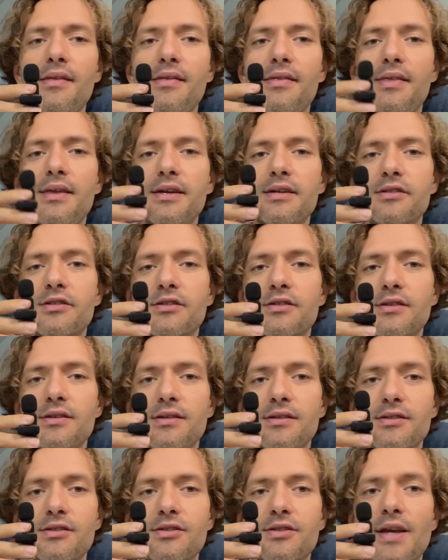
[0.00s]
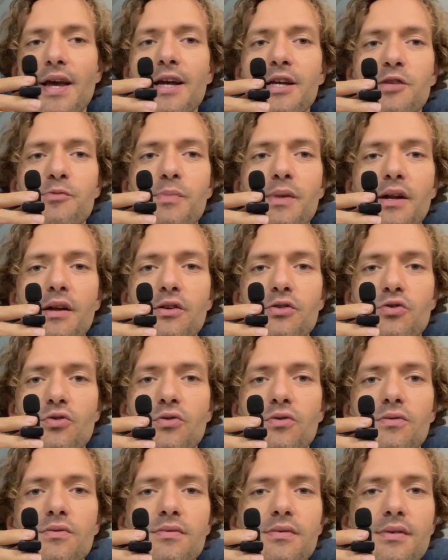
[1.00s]
This is exponential,
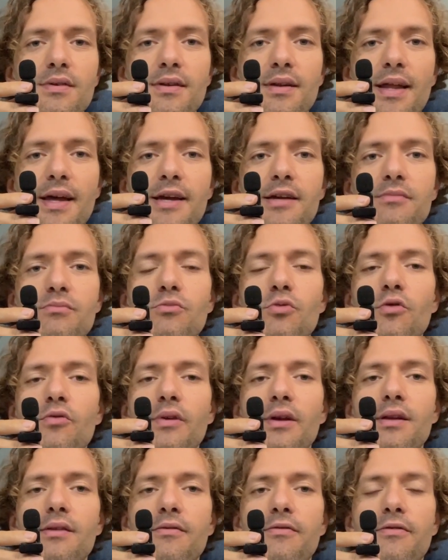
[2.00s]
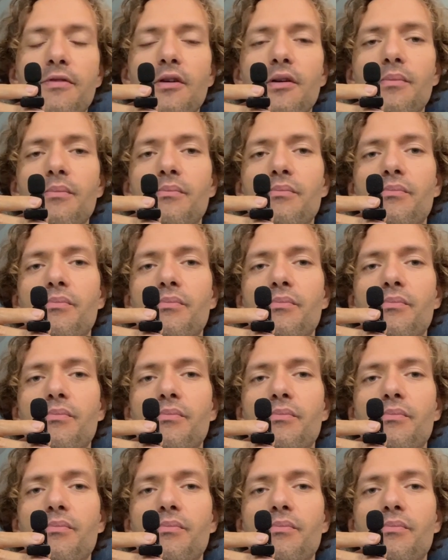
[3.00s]
like moving from